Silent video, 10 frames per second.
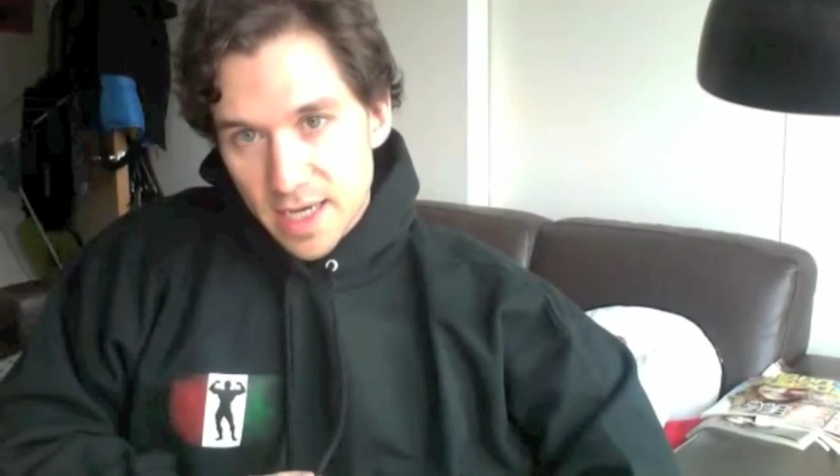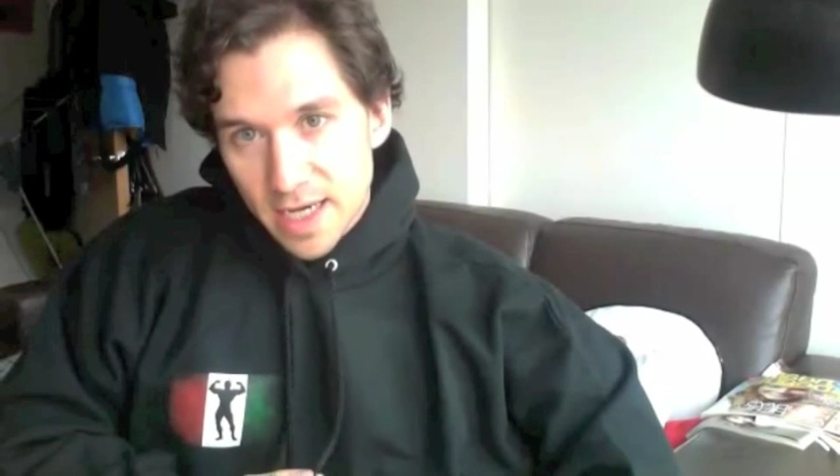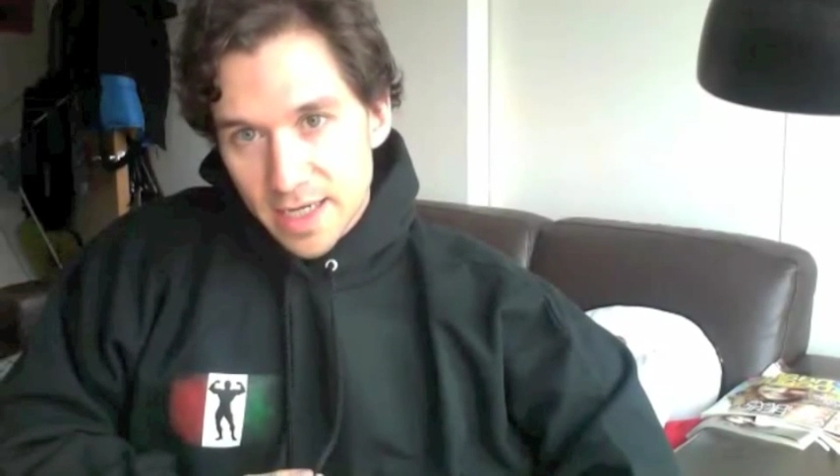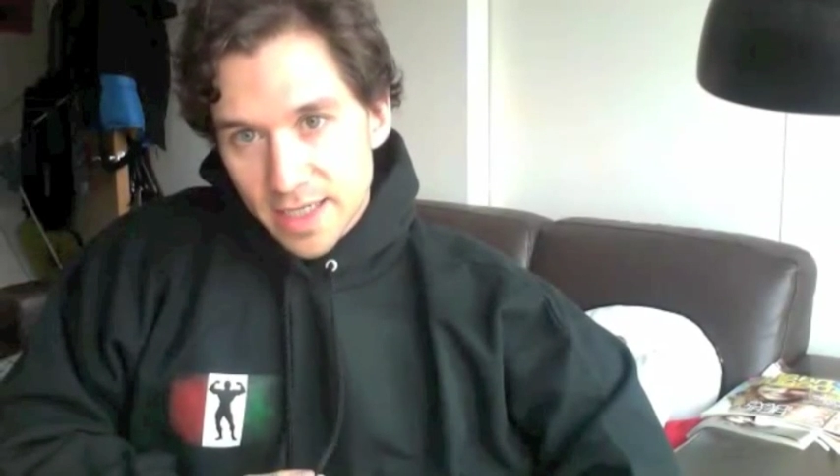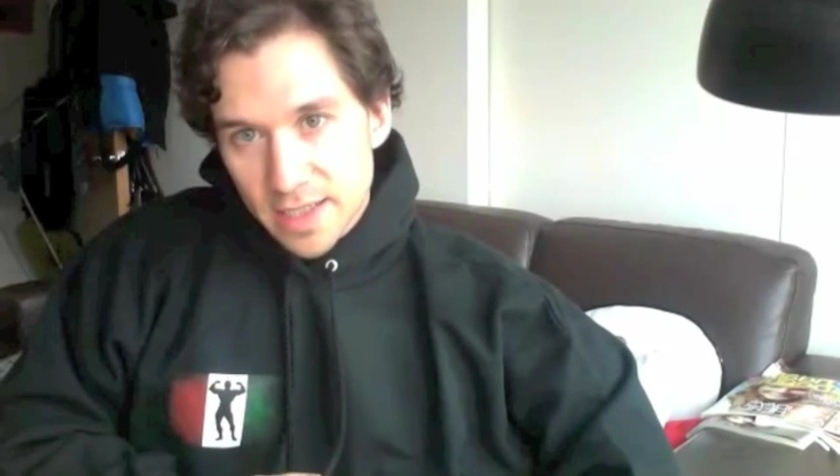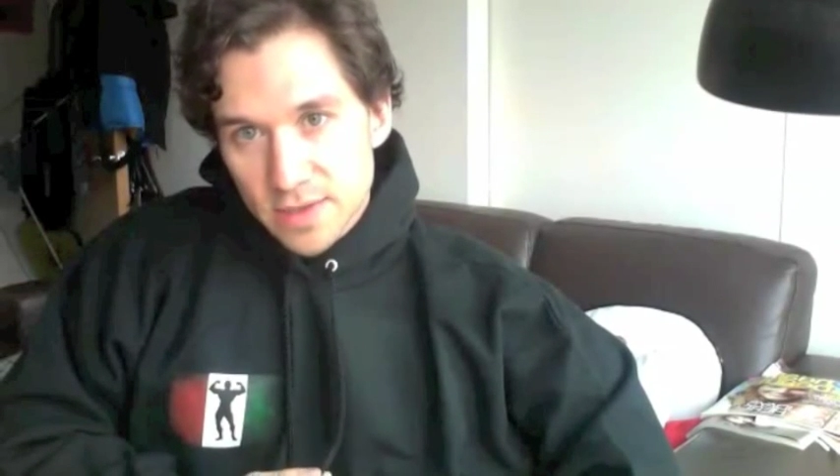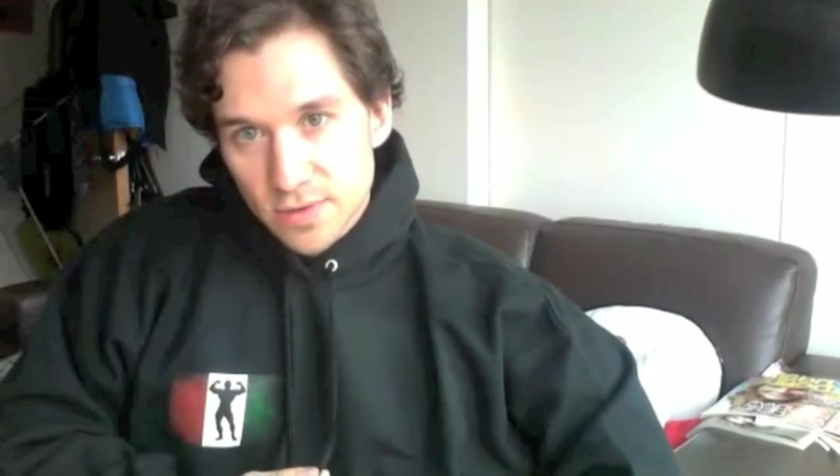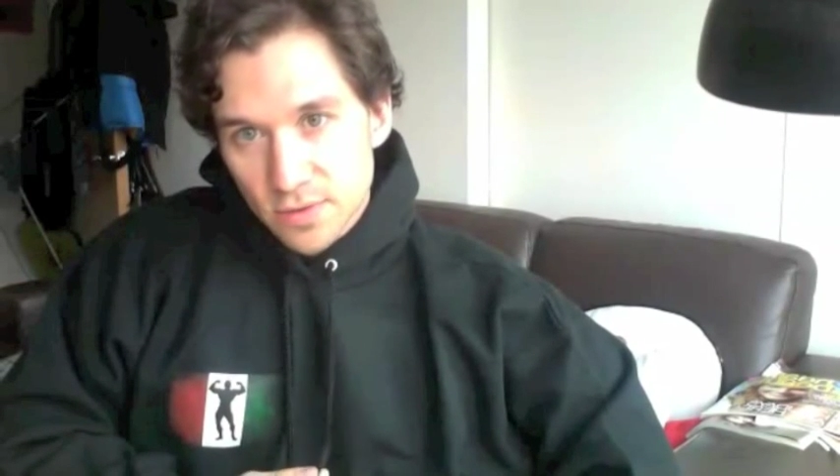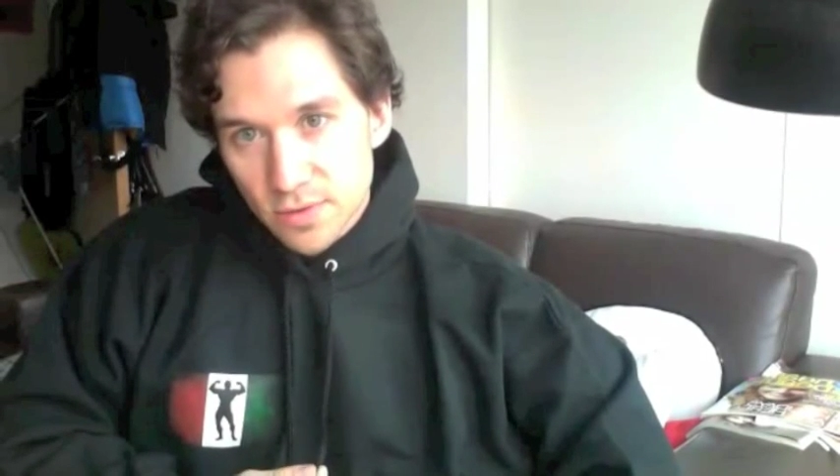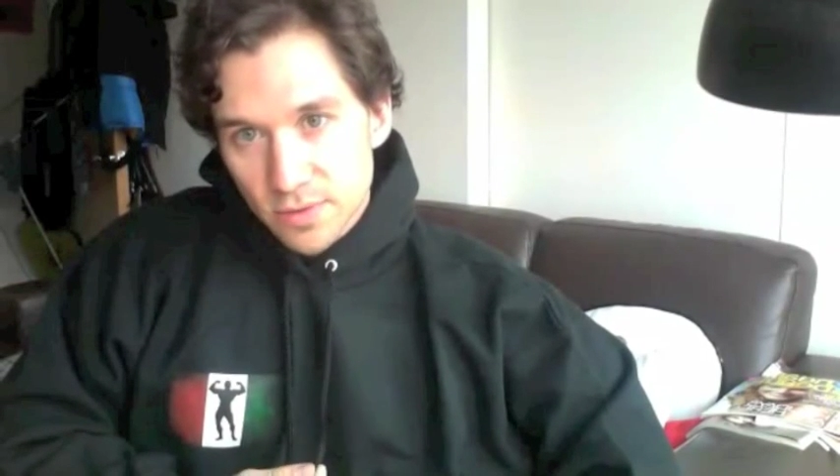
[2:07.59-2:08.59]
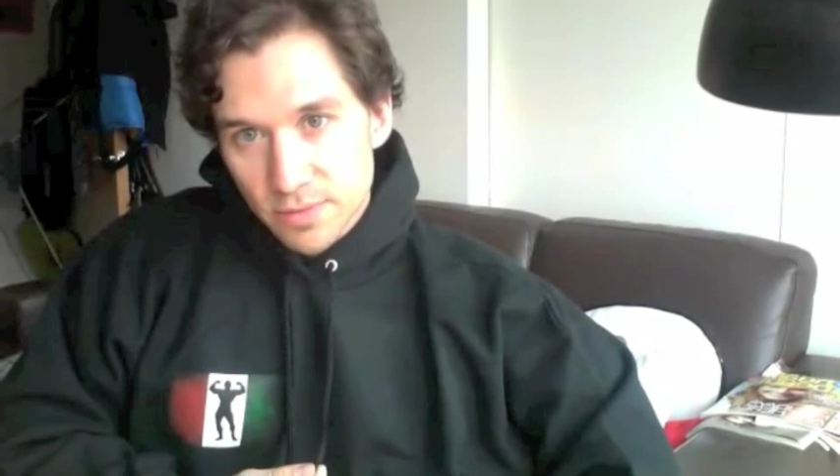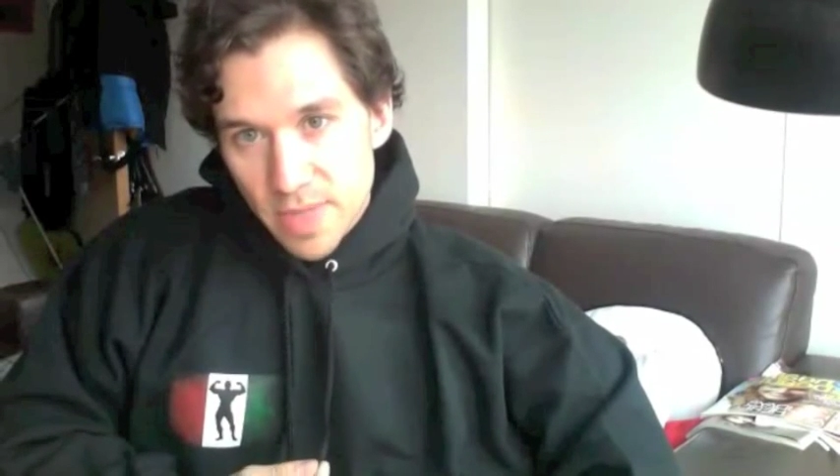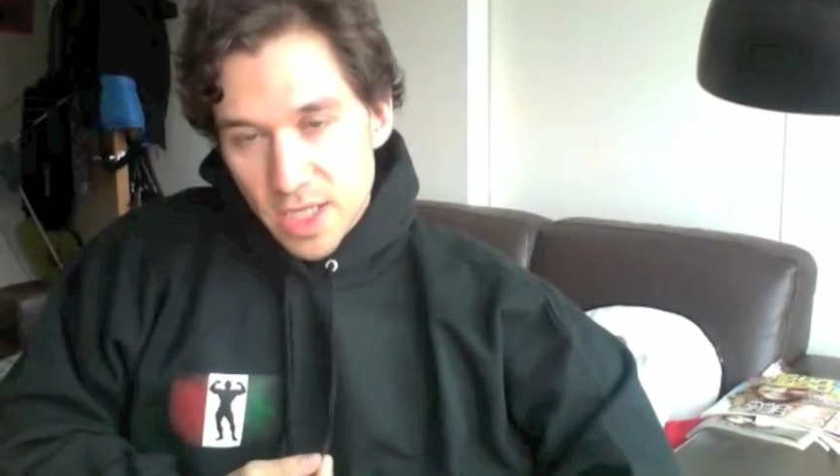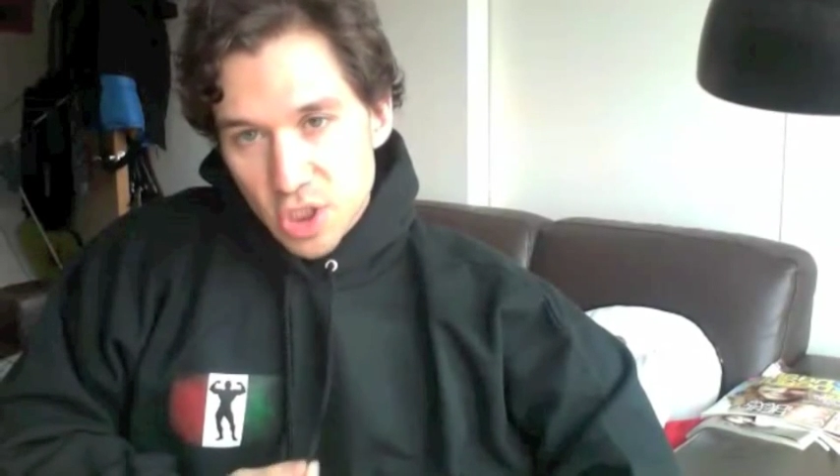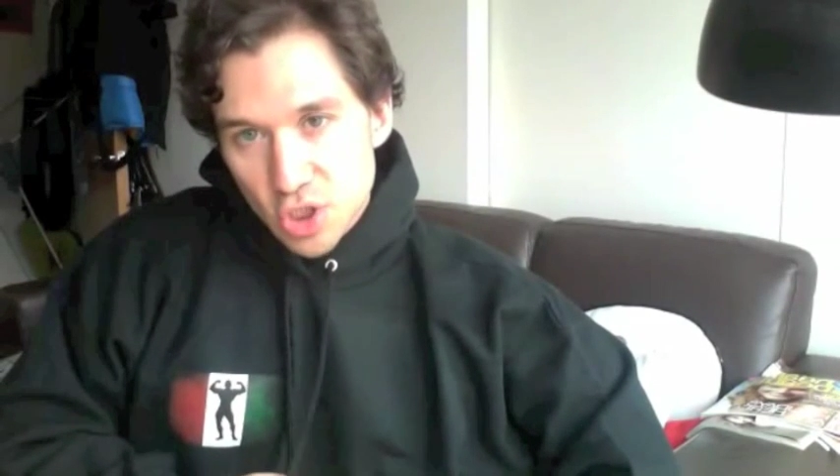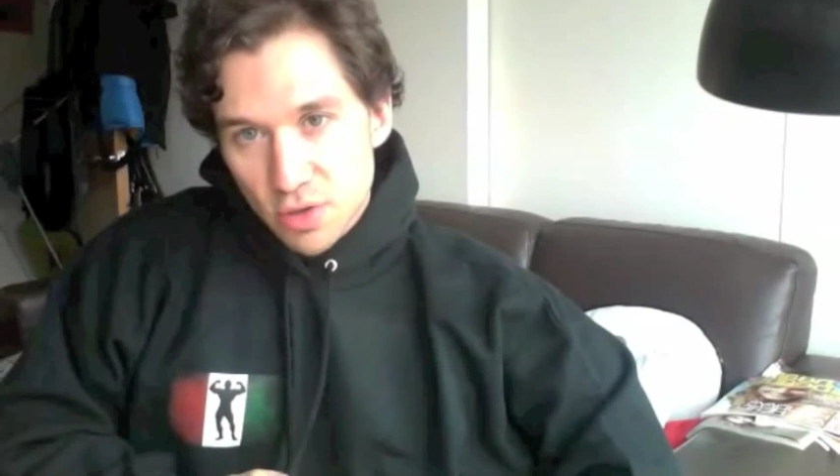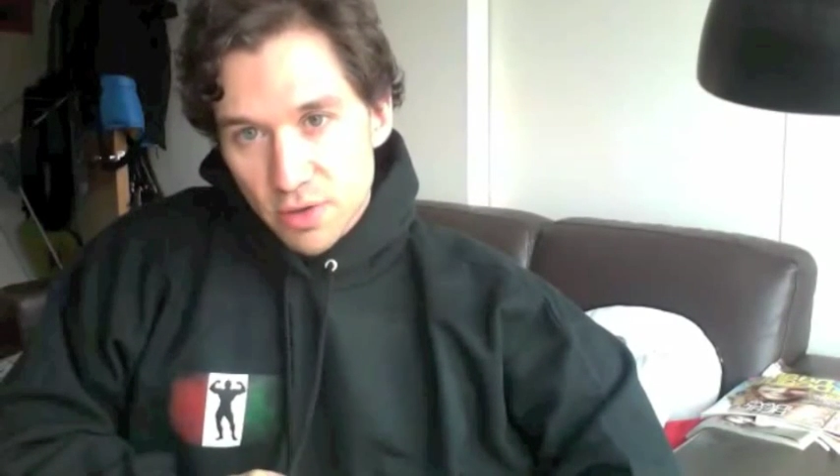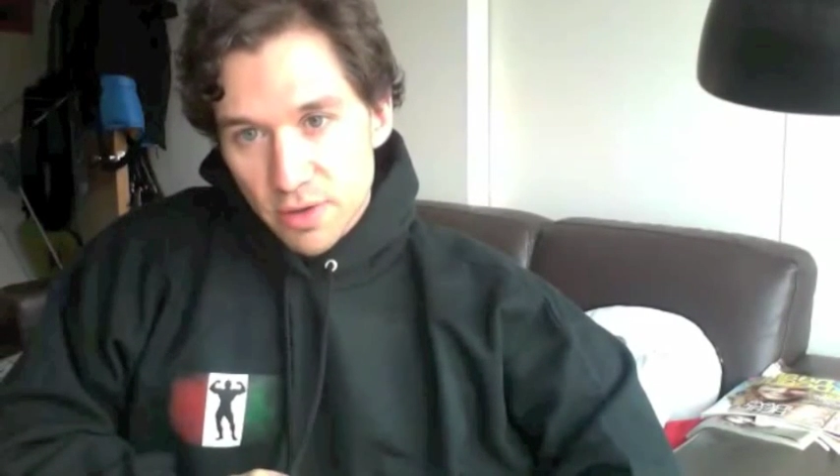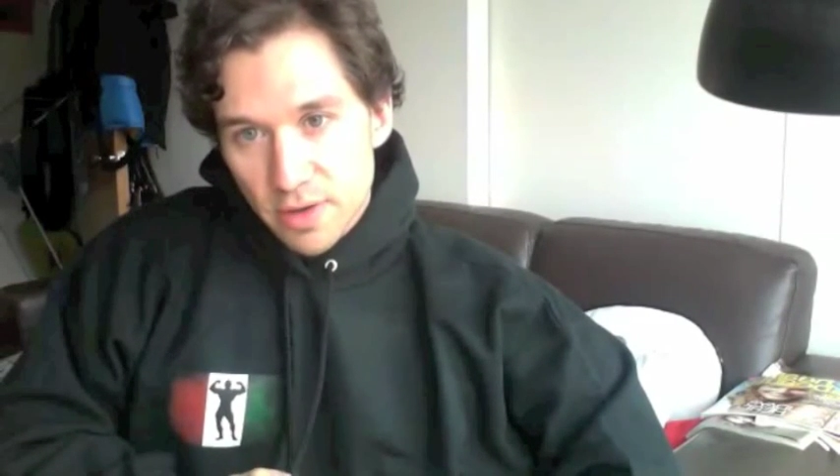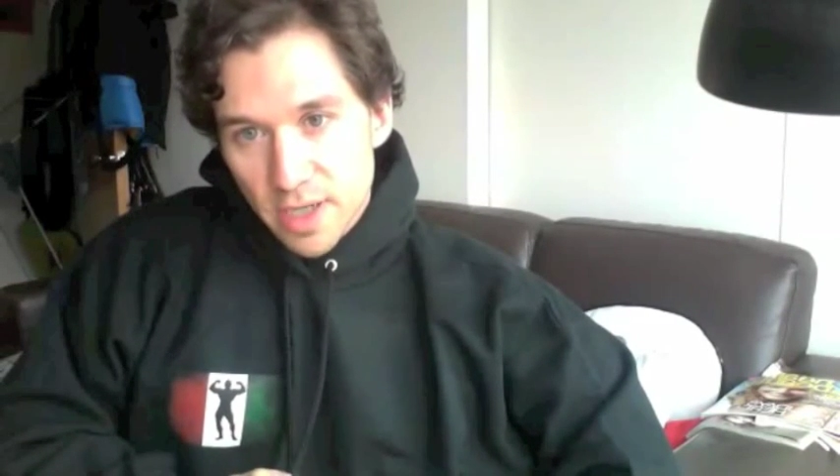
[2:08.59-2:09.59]
I need to make
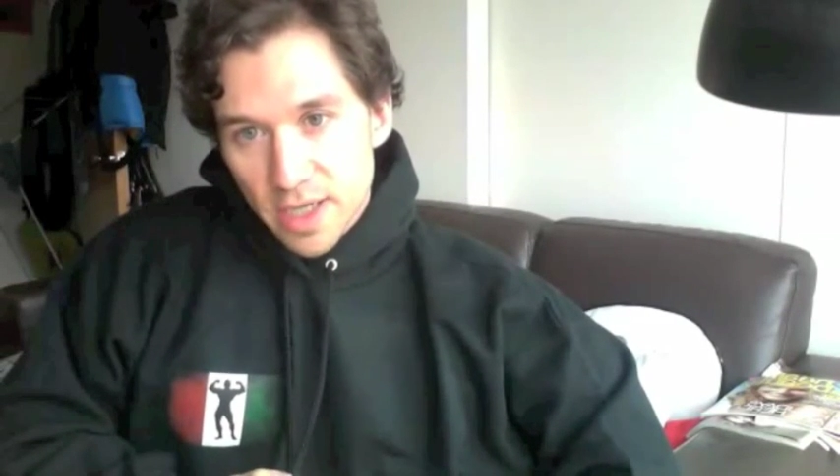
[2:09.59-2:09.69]
sure